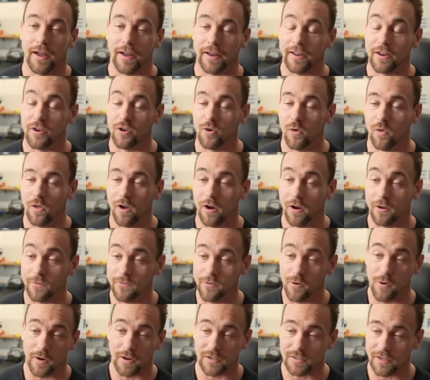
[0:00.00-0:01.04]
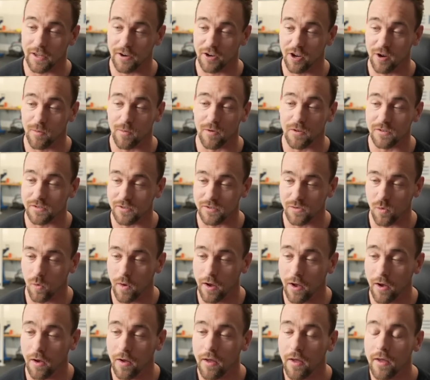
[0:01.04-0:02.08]
I can no longer focus on numbers as
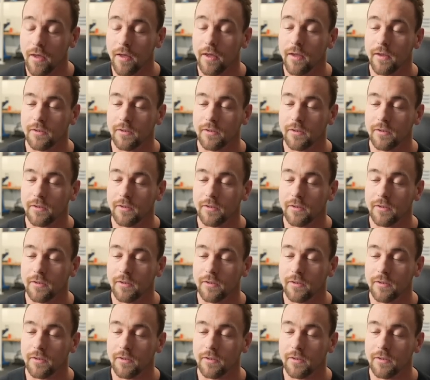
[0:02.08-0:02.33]
well.